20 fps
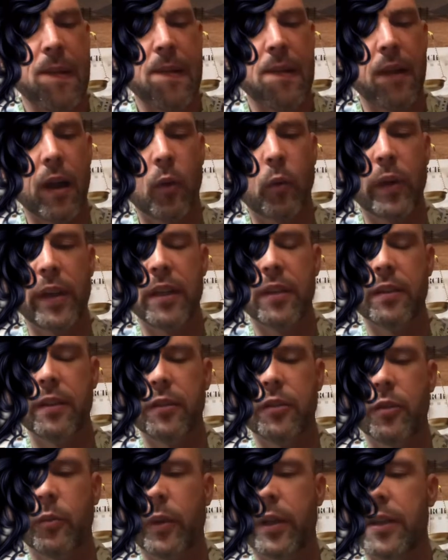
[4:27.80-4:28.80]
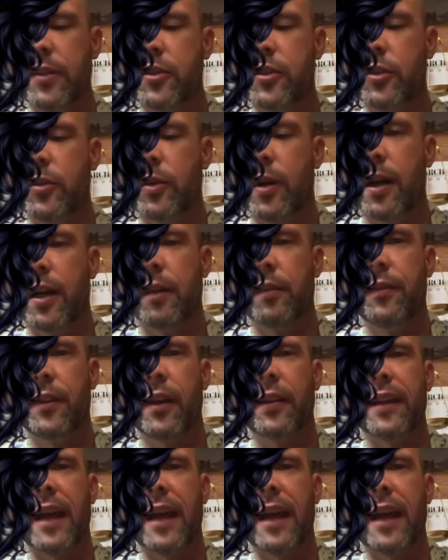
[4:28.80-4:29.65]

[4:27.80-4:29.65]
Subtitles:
went into fill out an